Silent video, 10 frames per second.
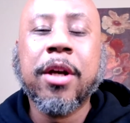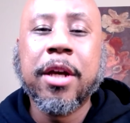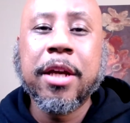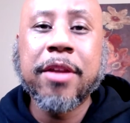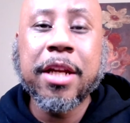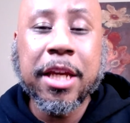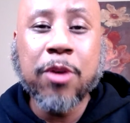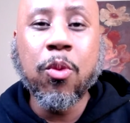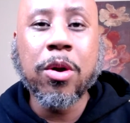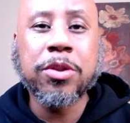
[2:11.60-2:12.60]
that he
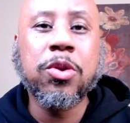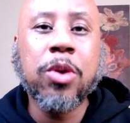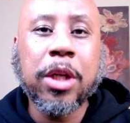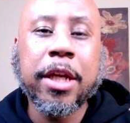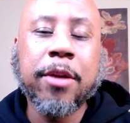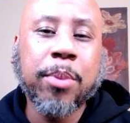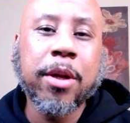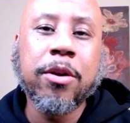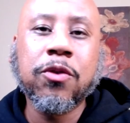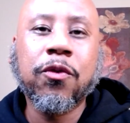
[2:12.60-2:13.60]
wants to clean
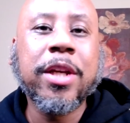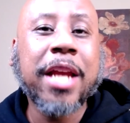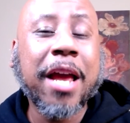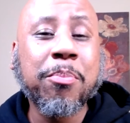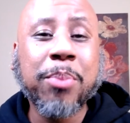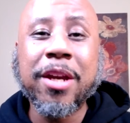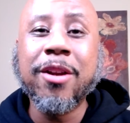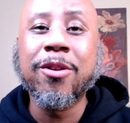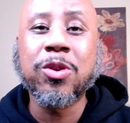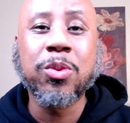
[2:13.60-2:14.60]
Peter's feet. And
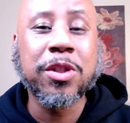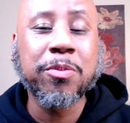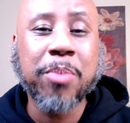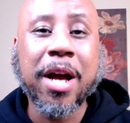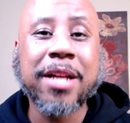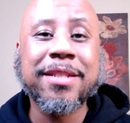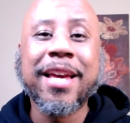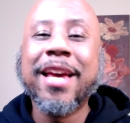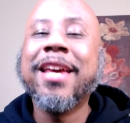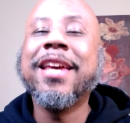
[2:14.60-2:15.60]
Peter's response
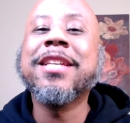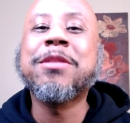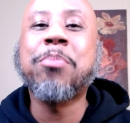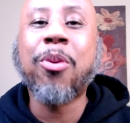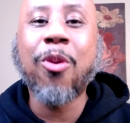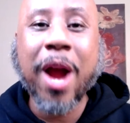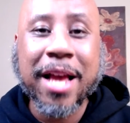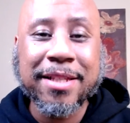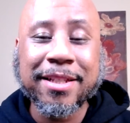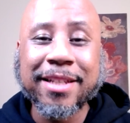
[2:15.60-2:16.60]
is
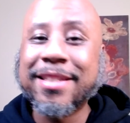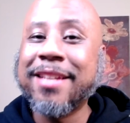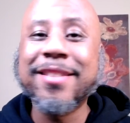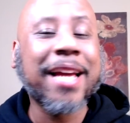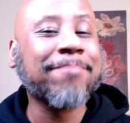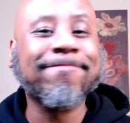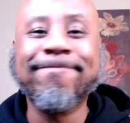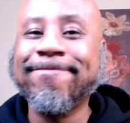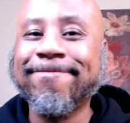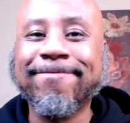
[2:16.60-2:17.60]
priceless. He's like,
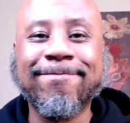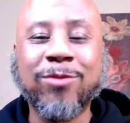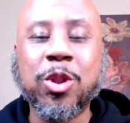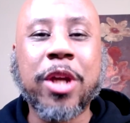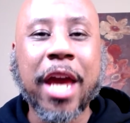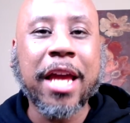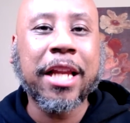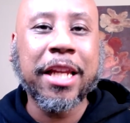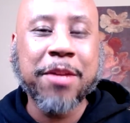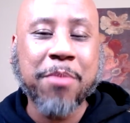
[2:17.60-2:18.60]
you can't
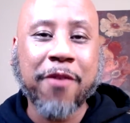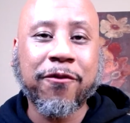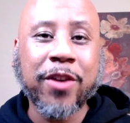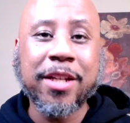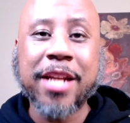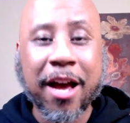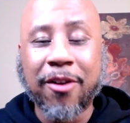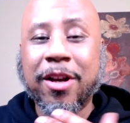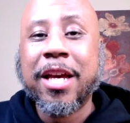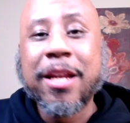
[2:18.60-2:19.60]
clean my feet. Now,
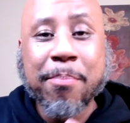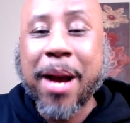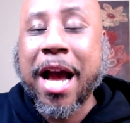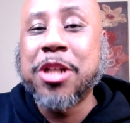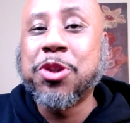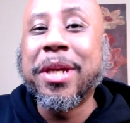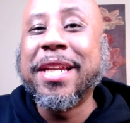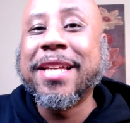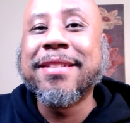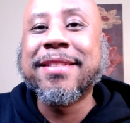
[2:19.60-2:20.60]
mind you, he
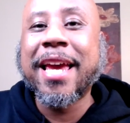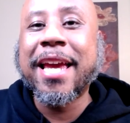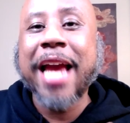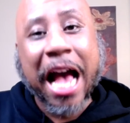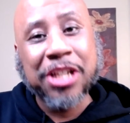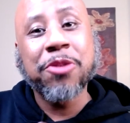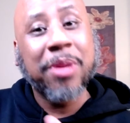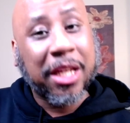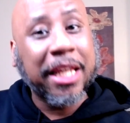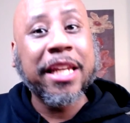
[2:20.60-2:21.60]
didn't say I should be
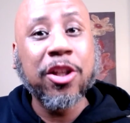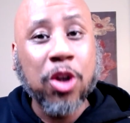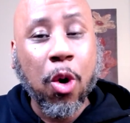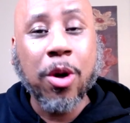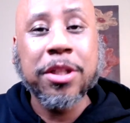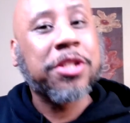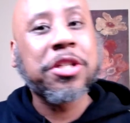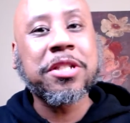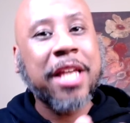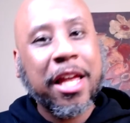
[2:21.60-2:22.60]
cleaning yours. He
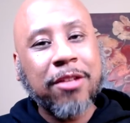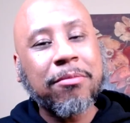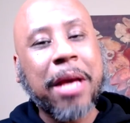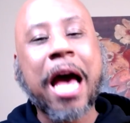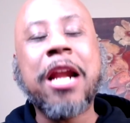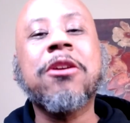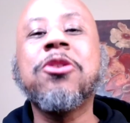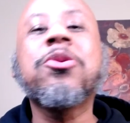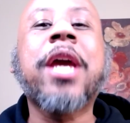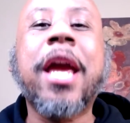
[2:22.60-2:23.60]
just said, you
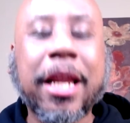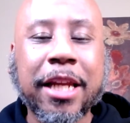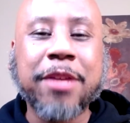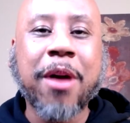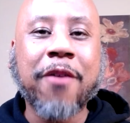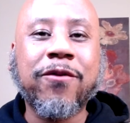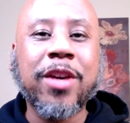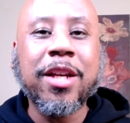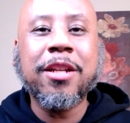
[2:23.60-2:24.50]
can't clean my feet.